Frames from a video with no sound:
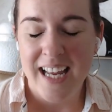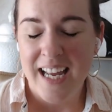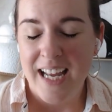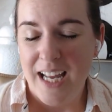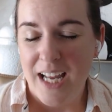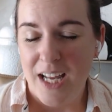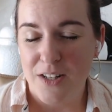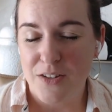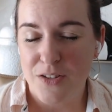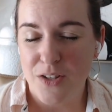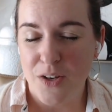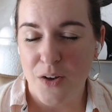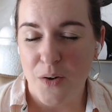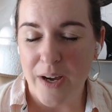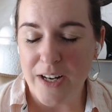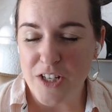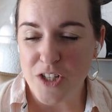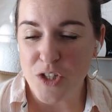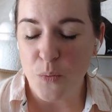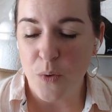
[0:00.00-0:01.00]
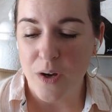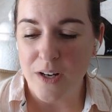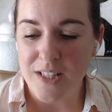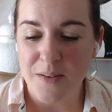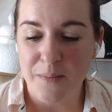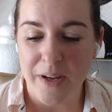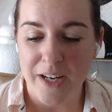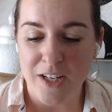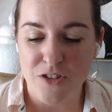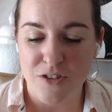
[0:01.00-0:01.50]
And so I just want to
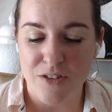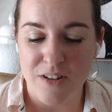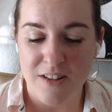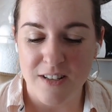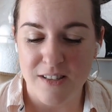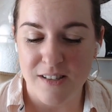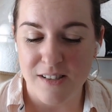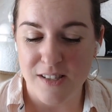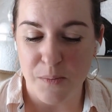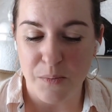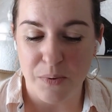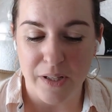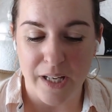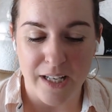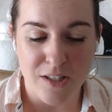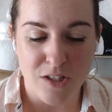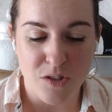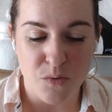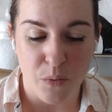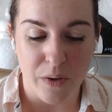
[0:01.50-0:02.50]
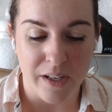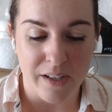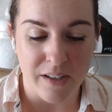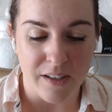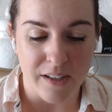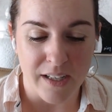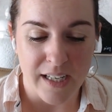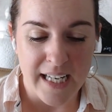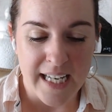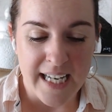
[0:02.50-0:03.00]
make sure that this is a place
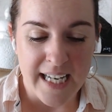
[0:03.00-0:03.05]
where